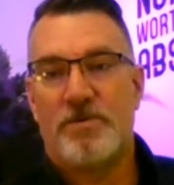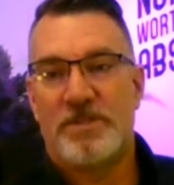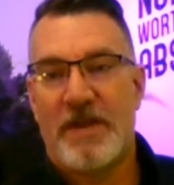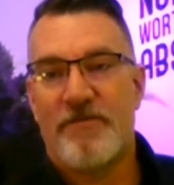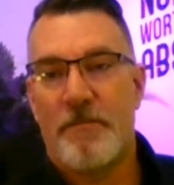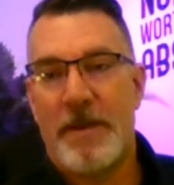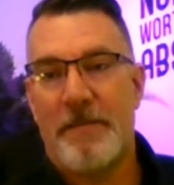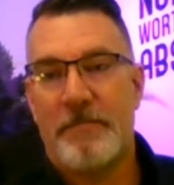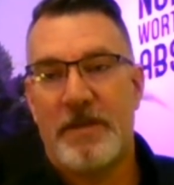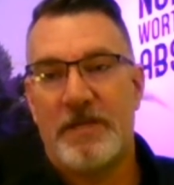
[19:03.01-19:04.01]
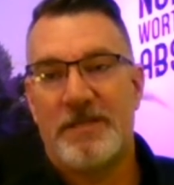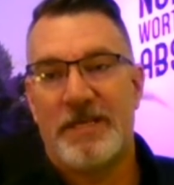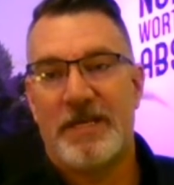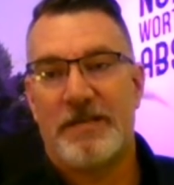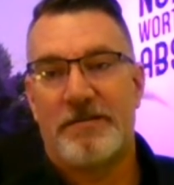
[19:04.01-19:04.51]
who's never met me
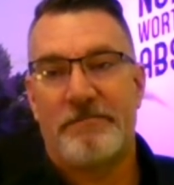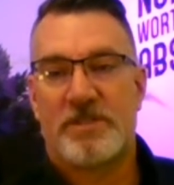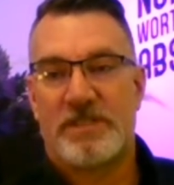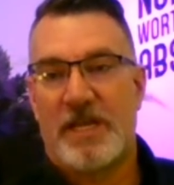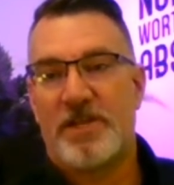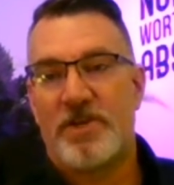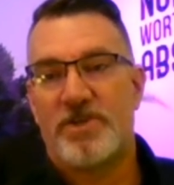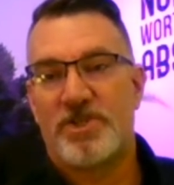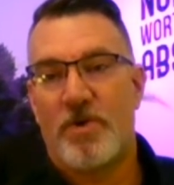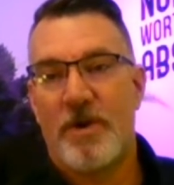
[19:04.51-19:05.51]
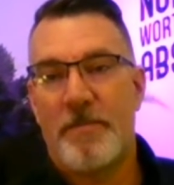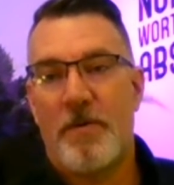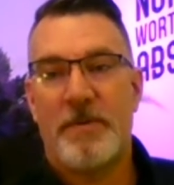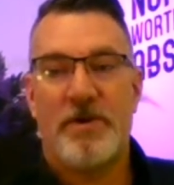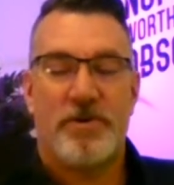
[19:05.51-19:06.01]
that's telling you a story
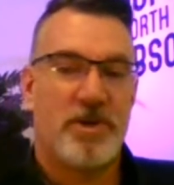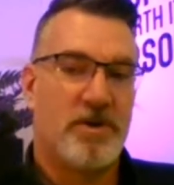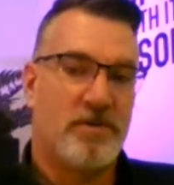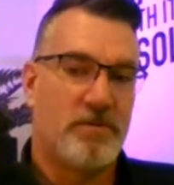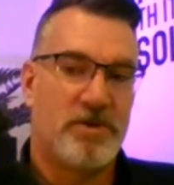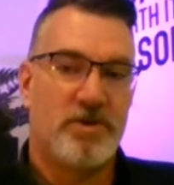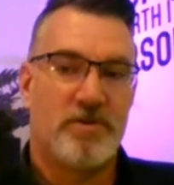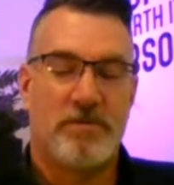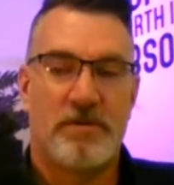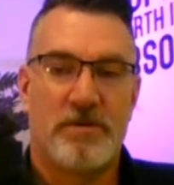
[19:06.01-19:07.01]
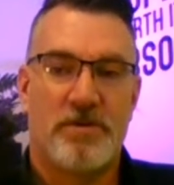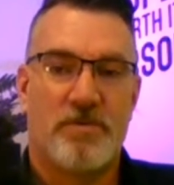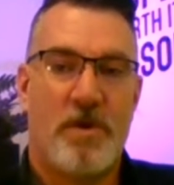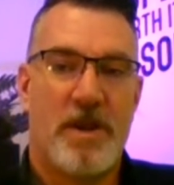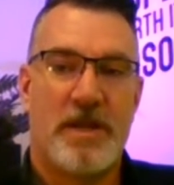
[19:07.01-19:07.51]
about me or do you do you
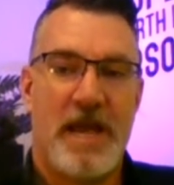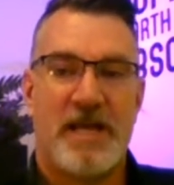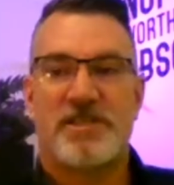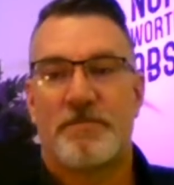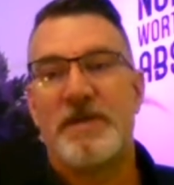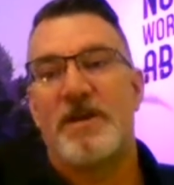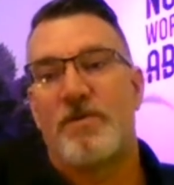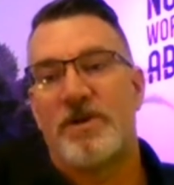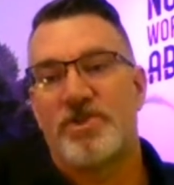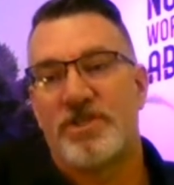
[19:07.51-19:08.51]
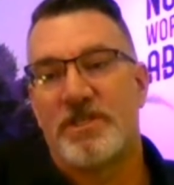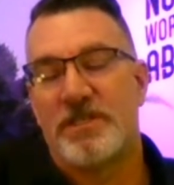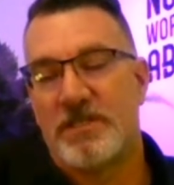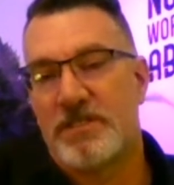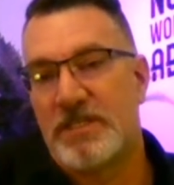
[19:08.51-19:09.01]
you want to ask me a question
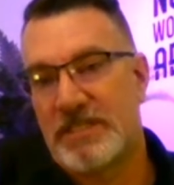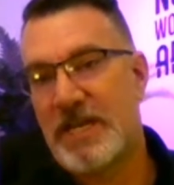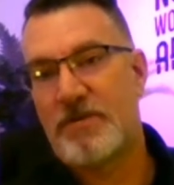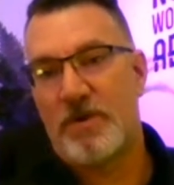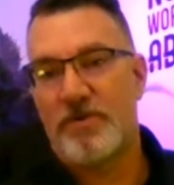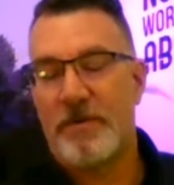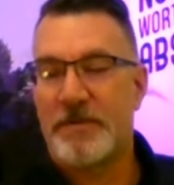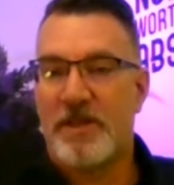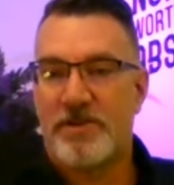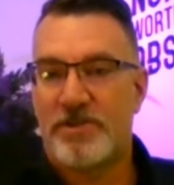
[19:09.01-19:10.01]
and decide whether i'm telling